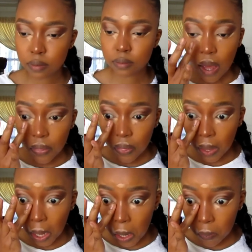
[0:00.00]
And
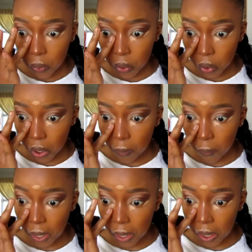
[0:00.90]
then I'm just gonna
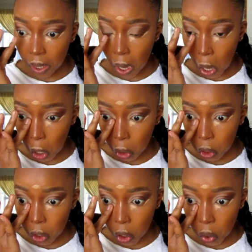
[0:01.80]
blend it out
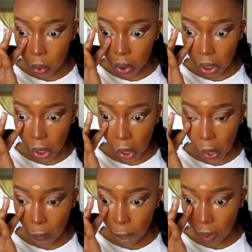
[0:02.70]
using
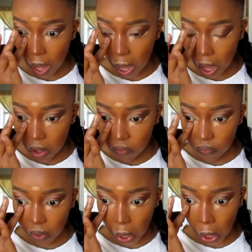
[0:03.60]
my
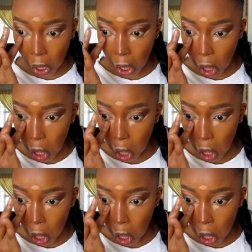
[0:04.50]
finger.